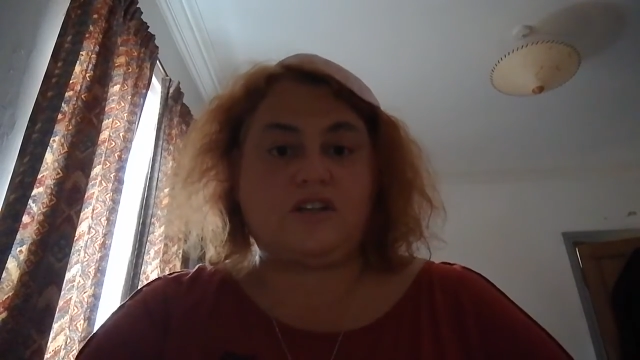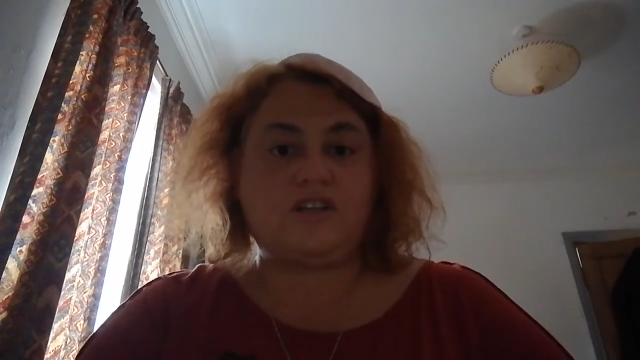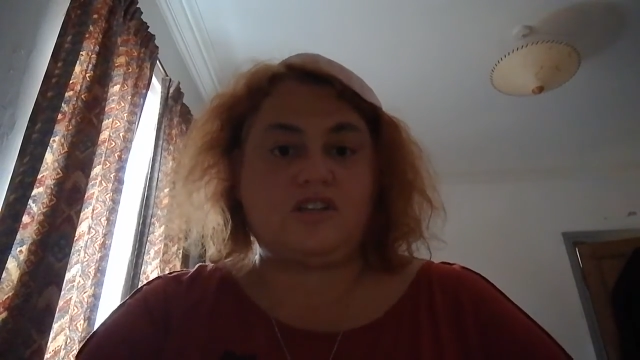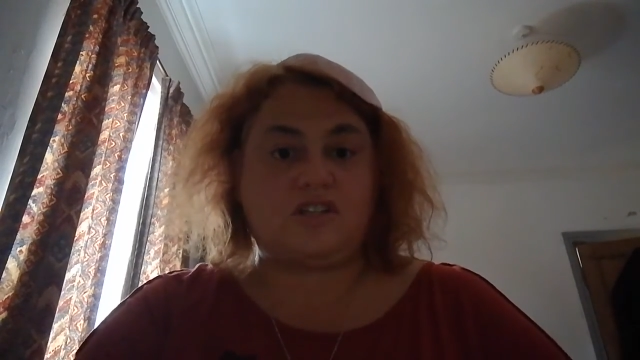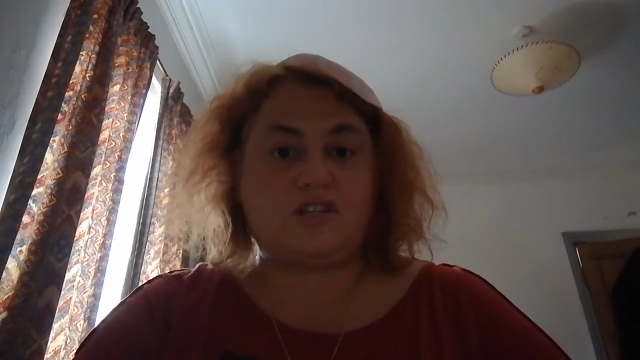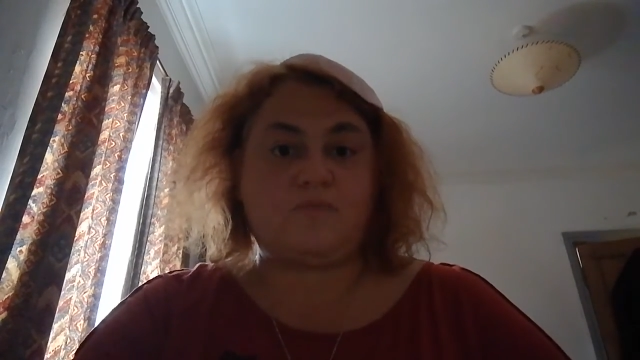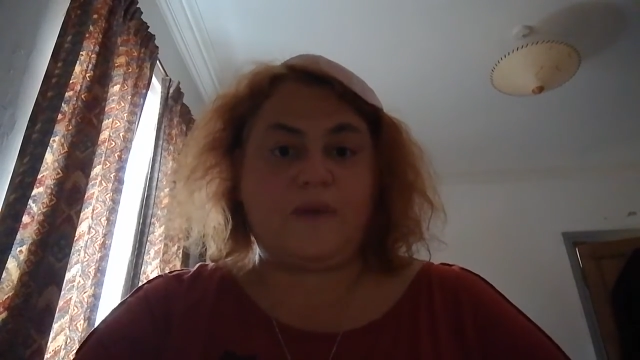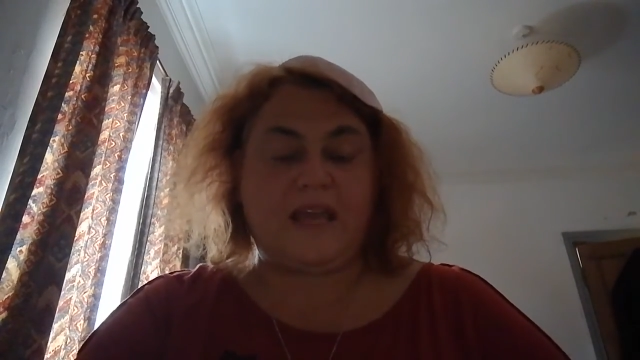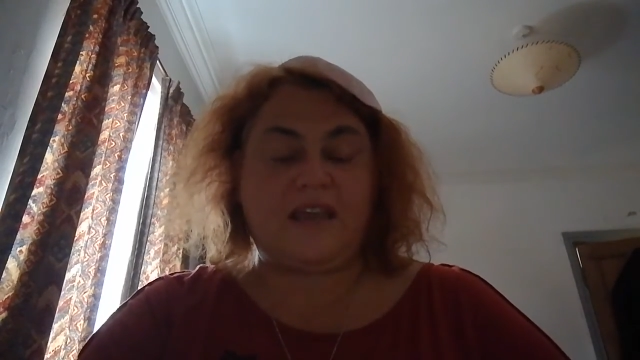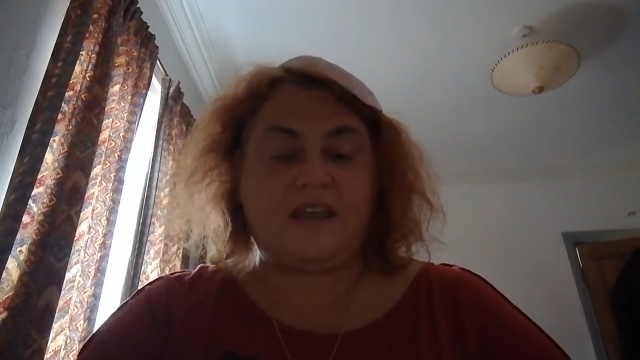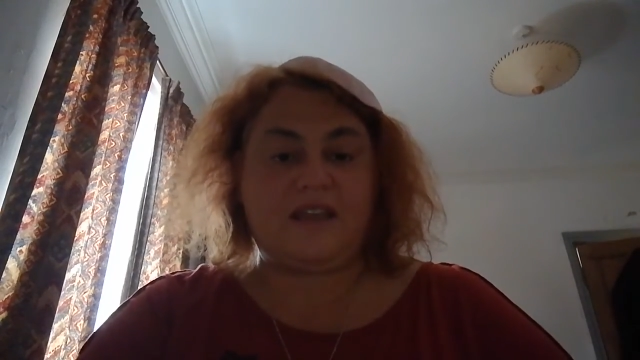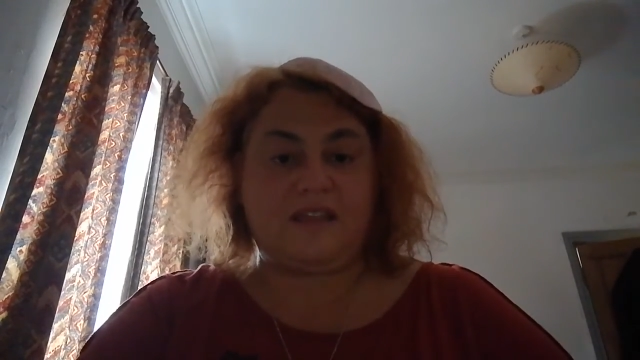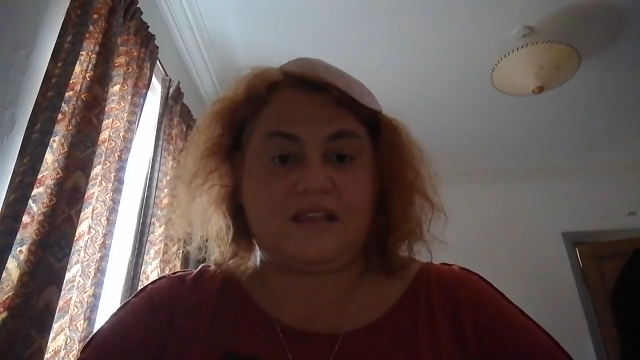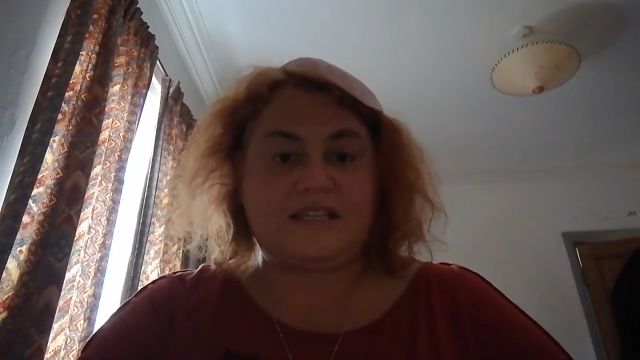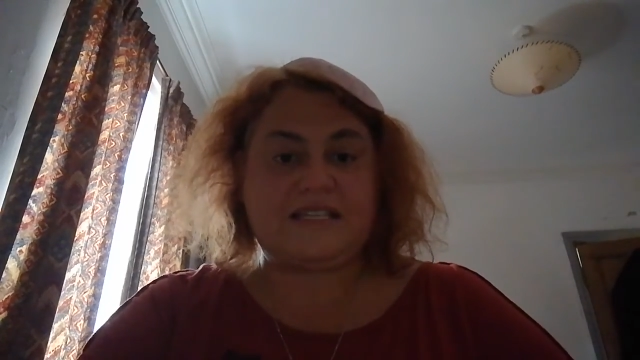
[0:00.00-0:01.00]
to speak
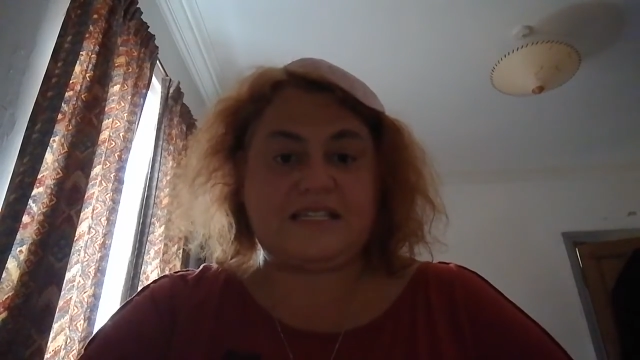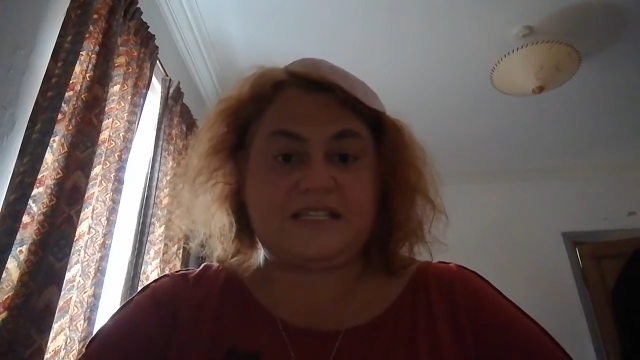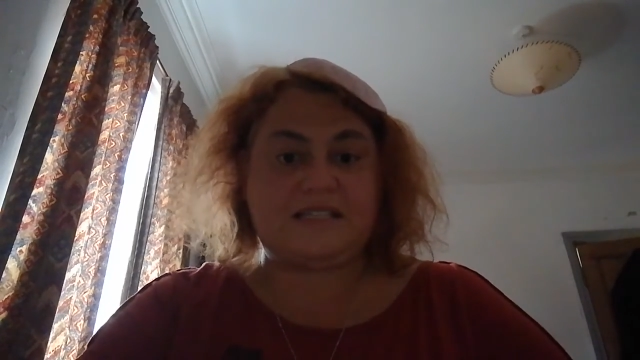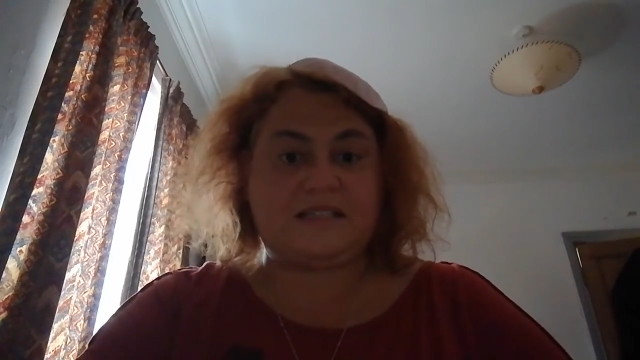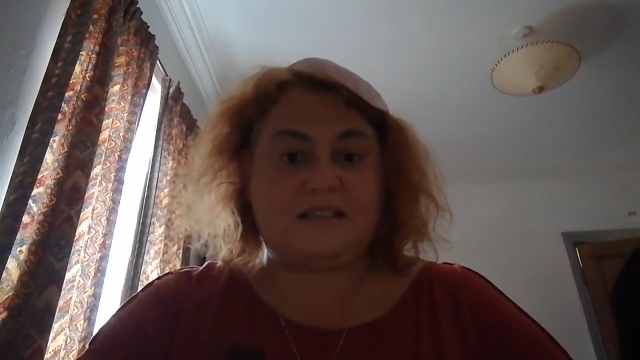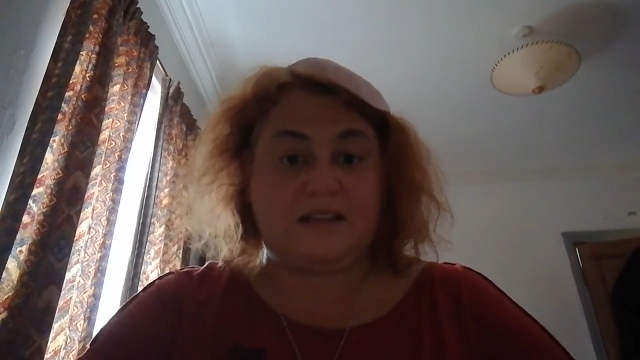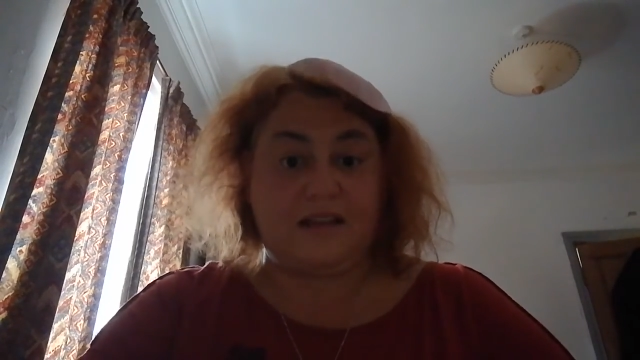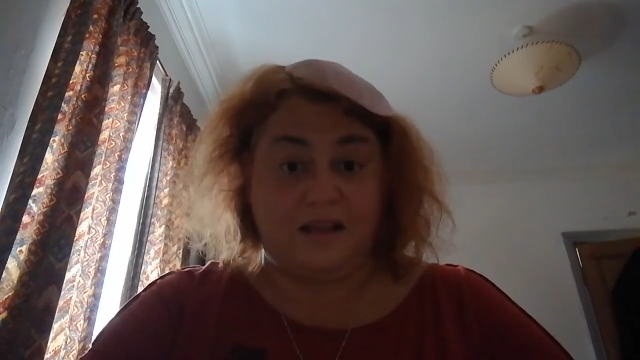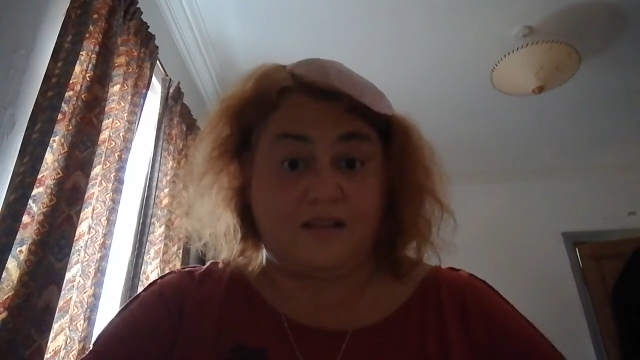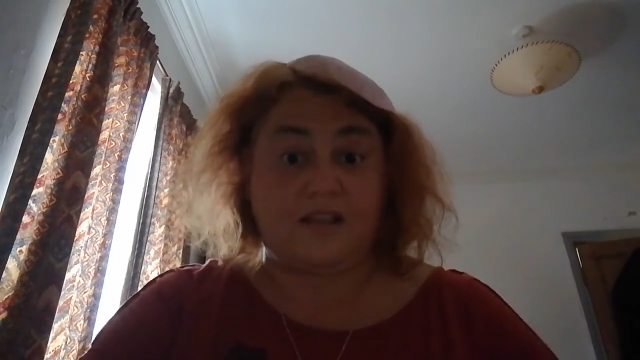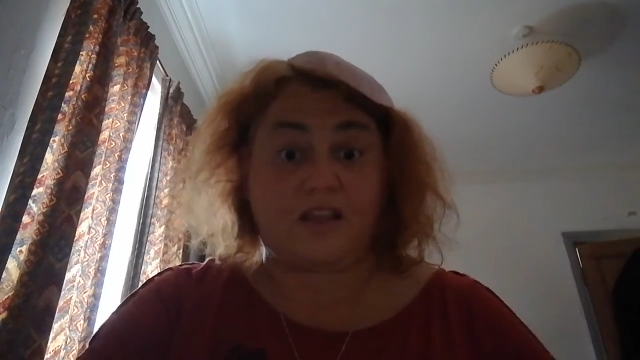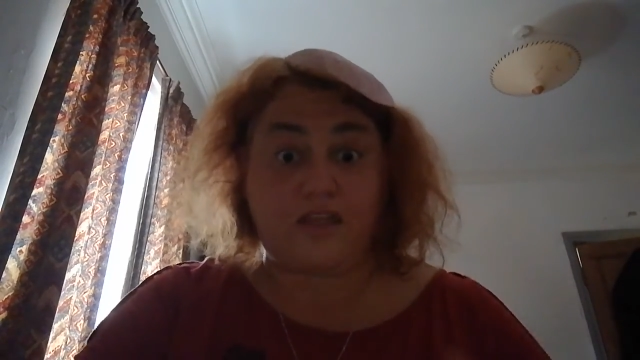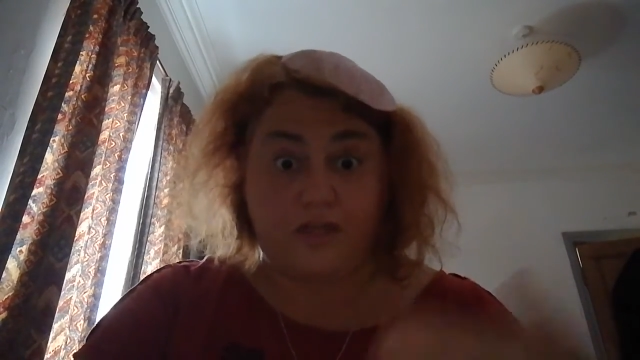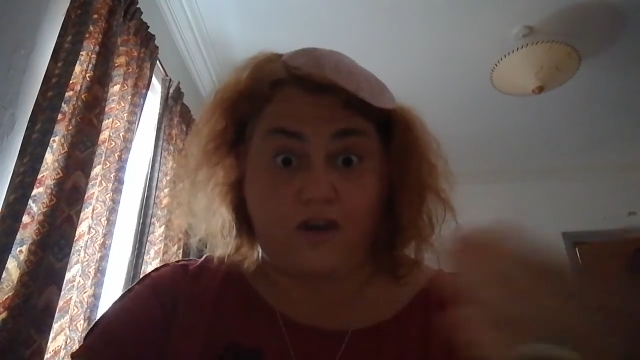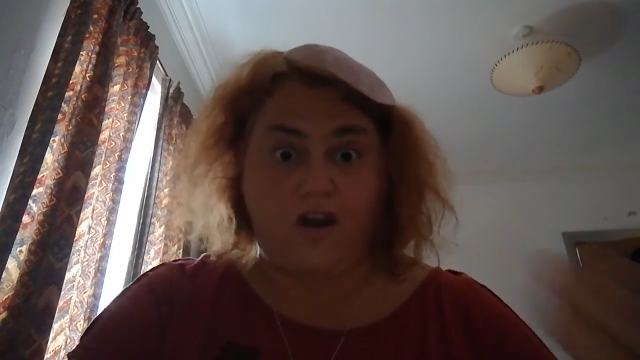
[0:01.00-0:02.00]
in the
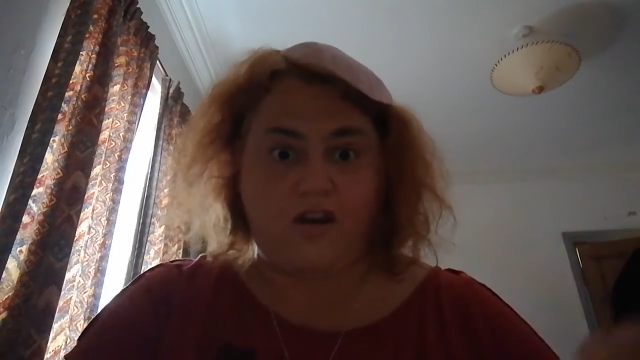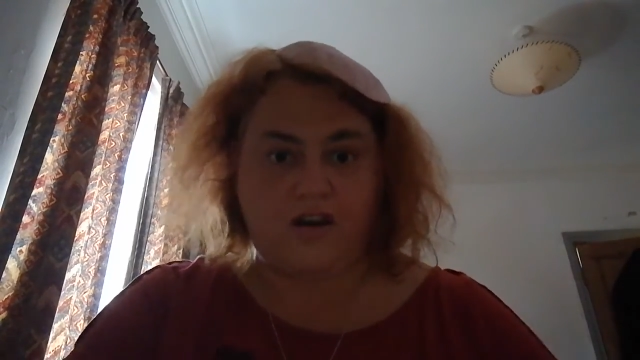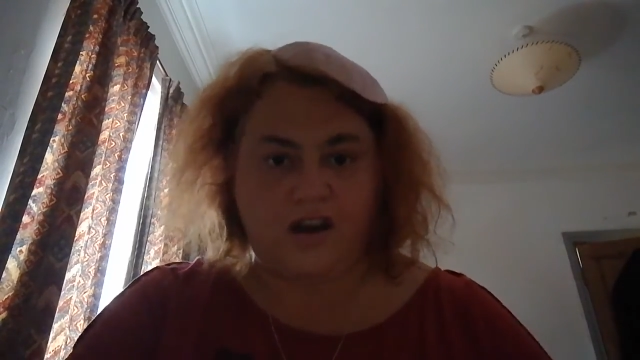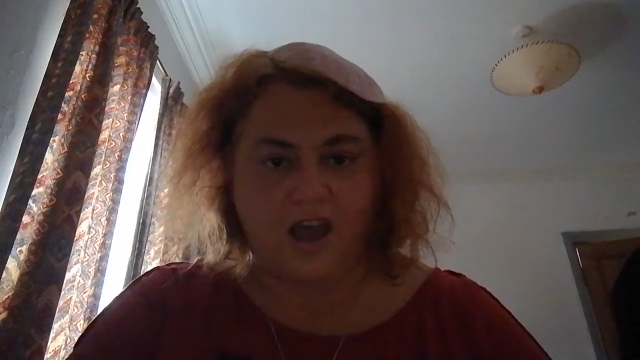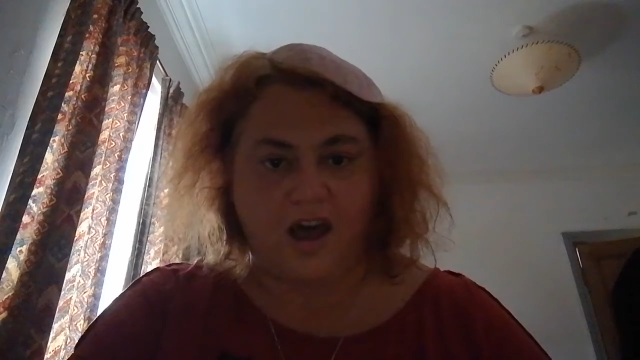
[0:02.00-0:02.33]
third